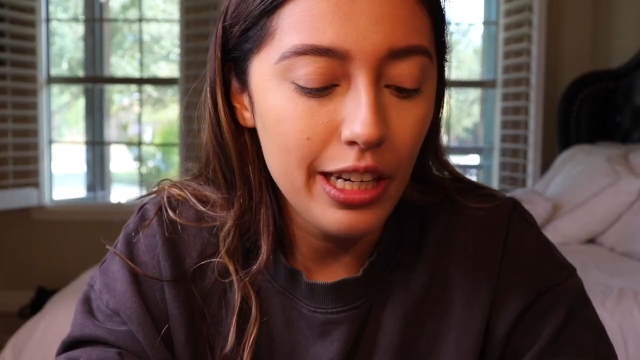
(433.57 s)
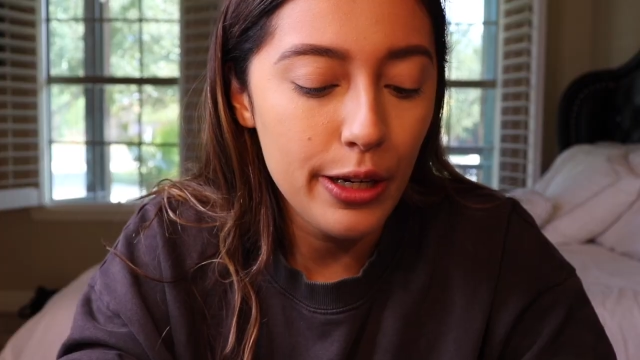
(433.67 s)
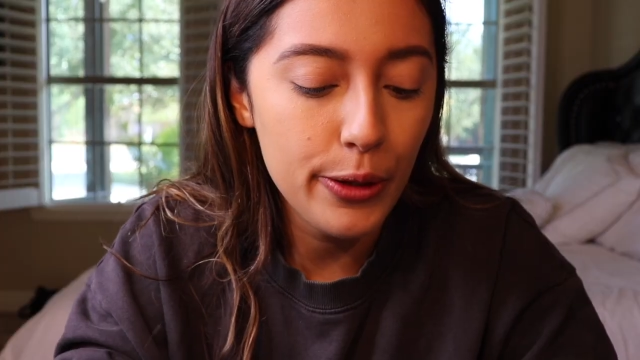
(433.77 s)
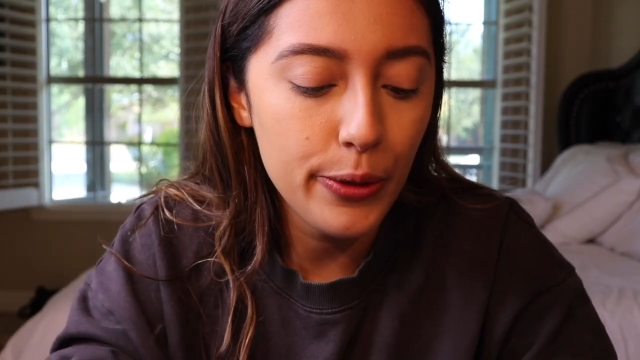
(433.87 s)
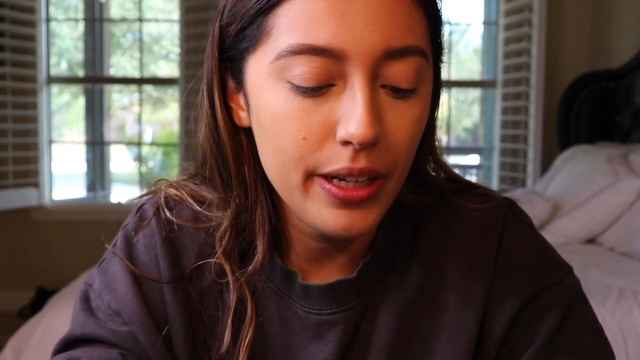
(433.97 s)

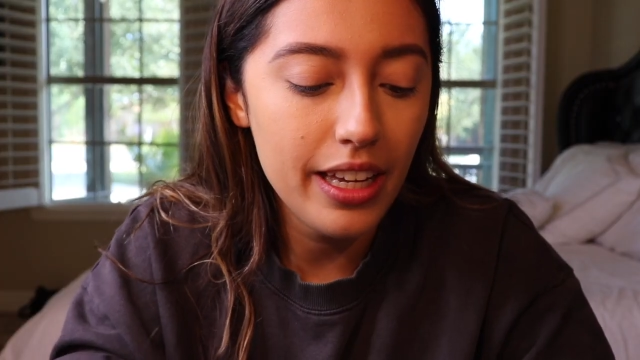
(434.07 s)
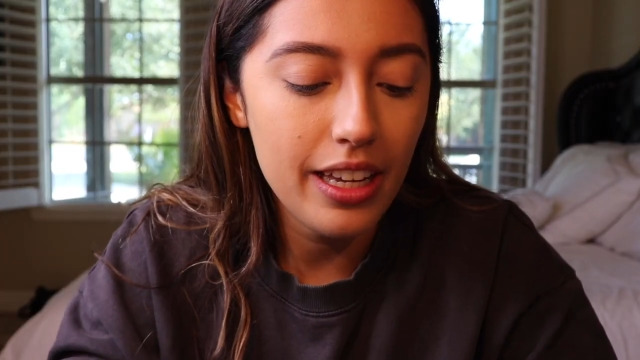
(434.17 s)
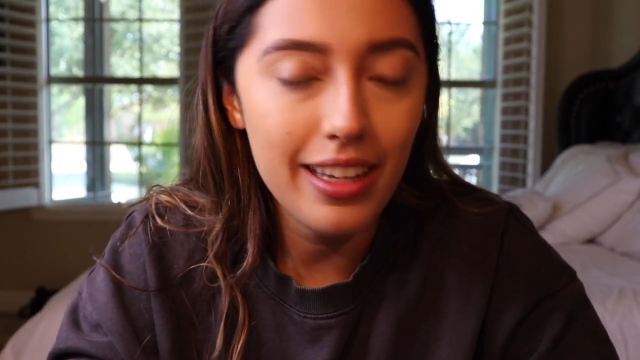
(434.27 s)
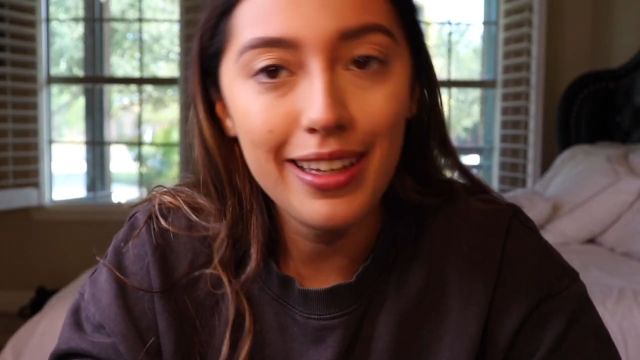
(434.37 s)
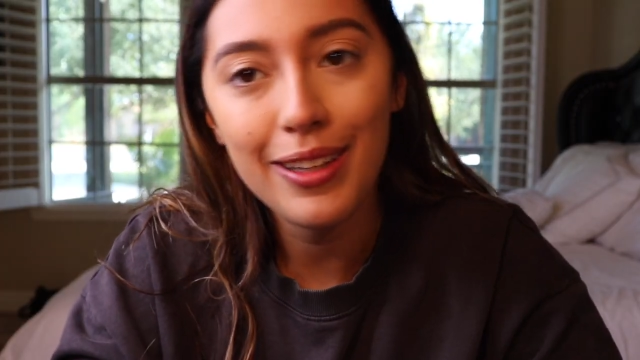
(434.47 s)
know,
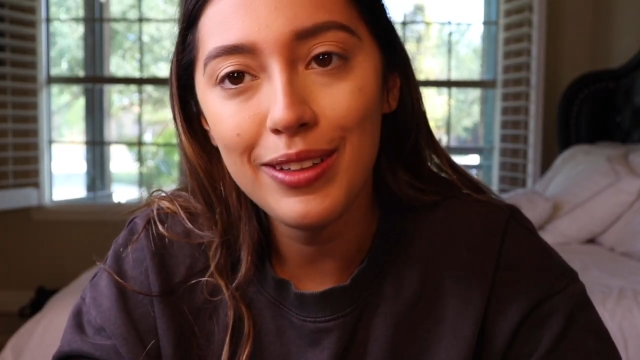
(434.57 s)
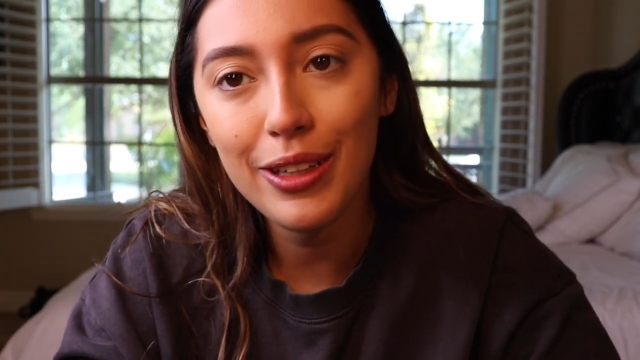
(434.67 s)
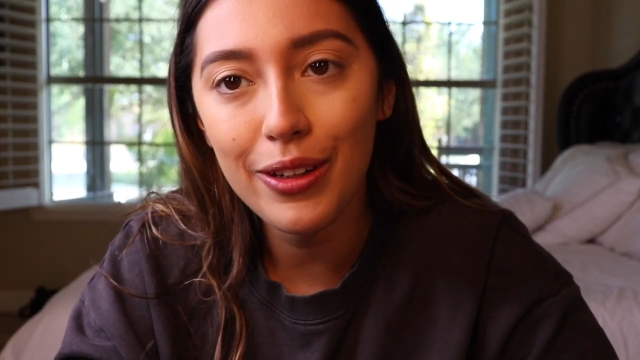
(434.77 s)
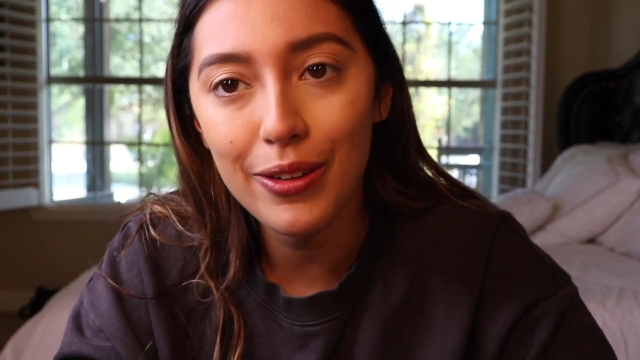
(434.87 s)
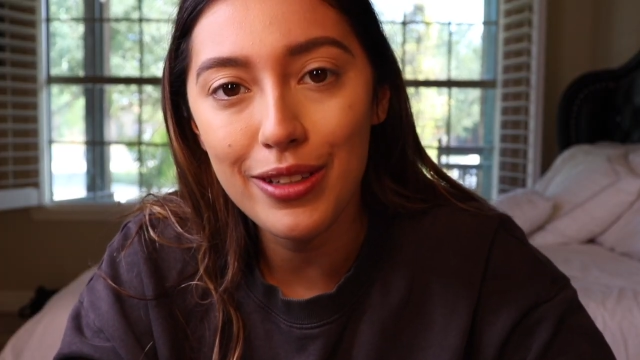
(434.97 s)
when
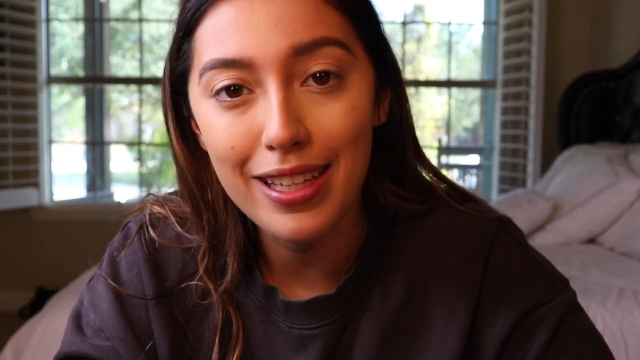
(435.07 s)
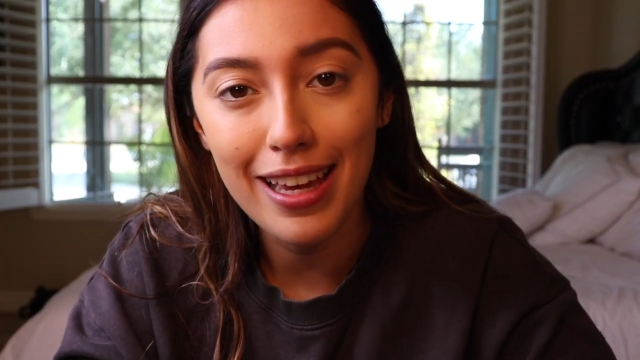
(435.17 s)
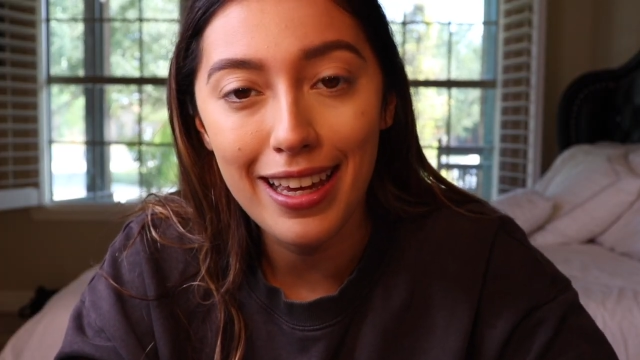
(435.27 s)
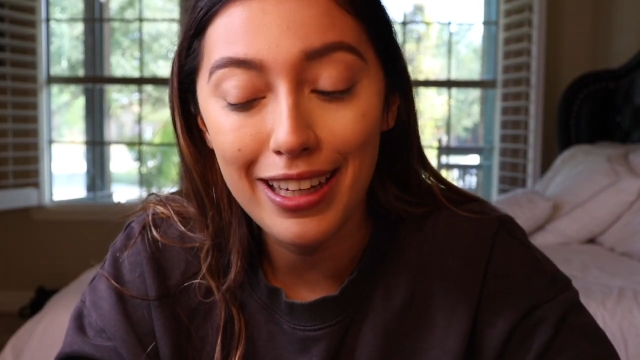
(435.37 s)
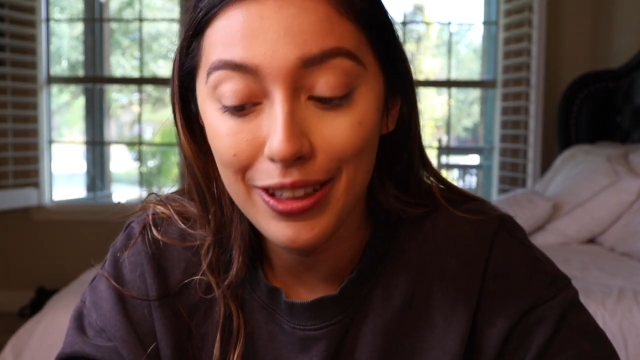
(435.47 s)
you go to
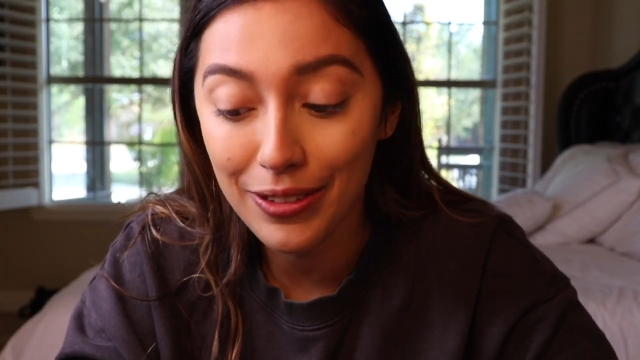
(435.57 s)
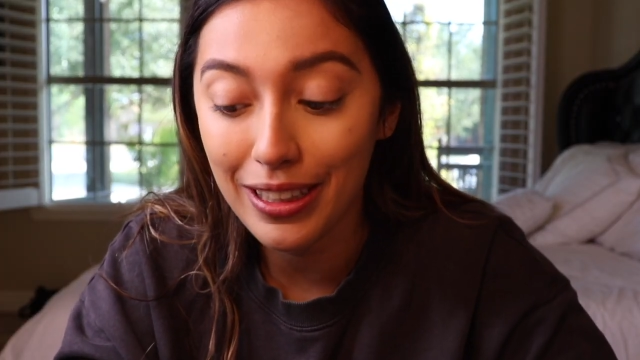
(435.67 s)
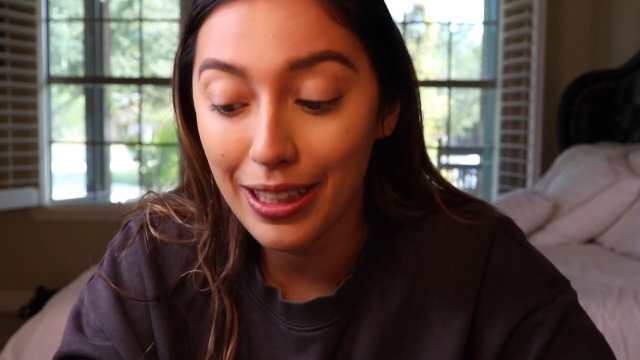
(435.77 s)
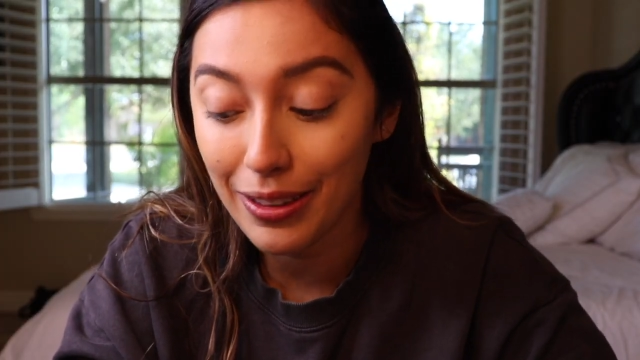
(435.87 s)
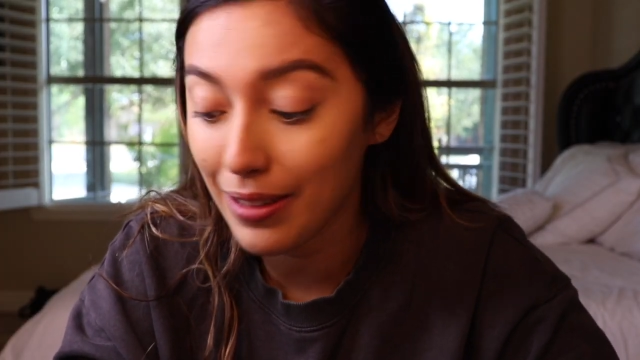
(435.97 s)
Ulta, you're
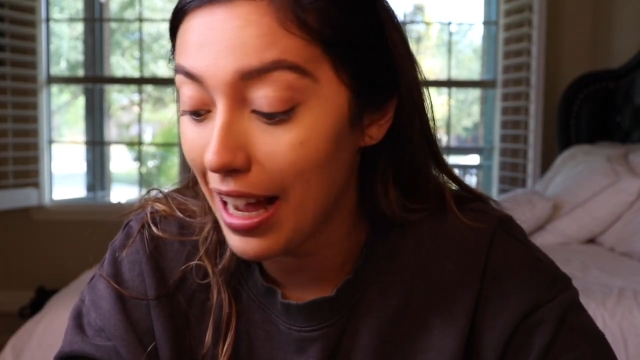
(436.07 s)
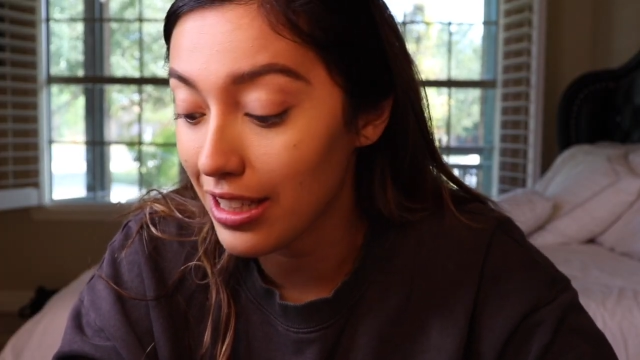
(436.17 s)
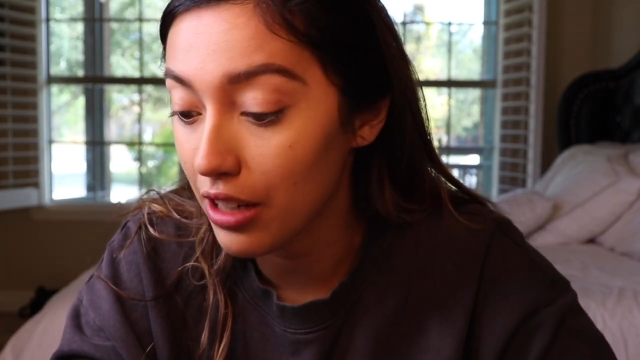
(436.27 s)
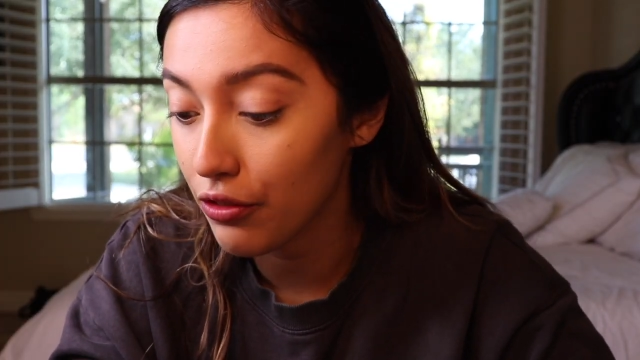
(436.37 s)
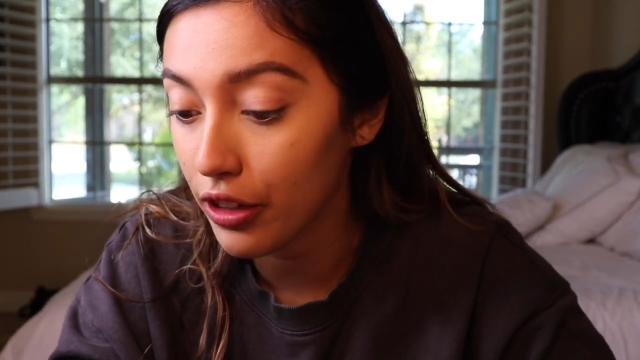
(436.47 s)
really
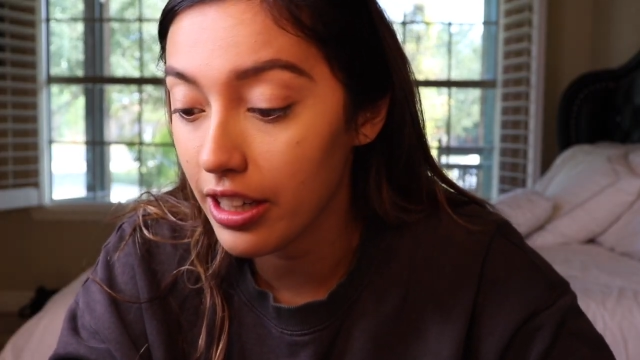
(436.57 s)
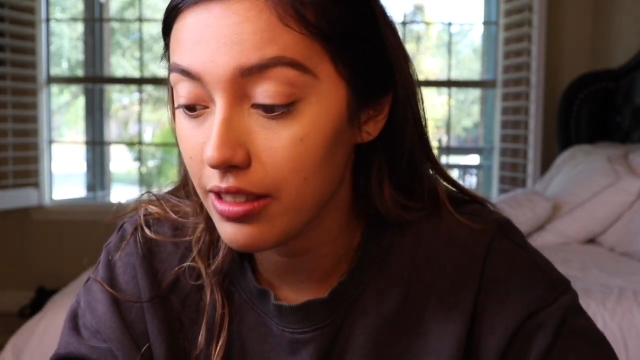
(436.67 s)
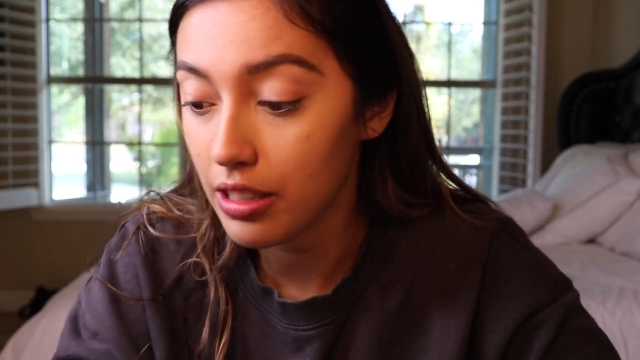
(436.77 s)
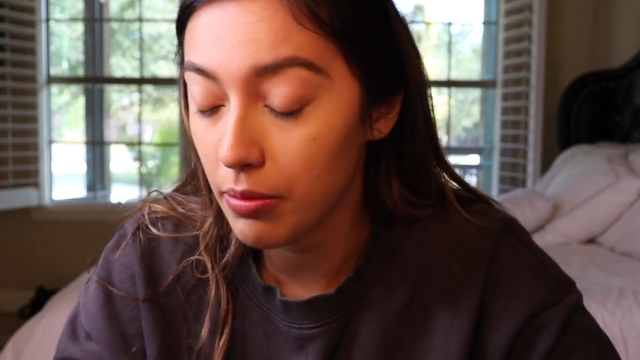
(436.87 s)
asking for it,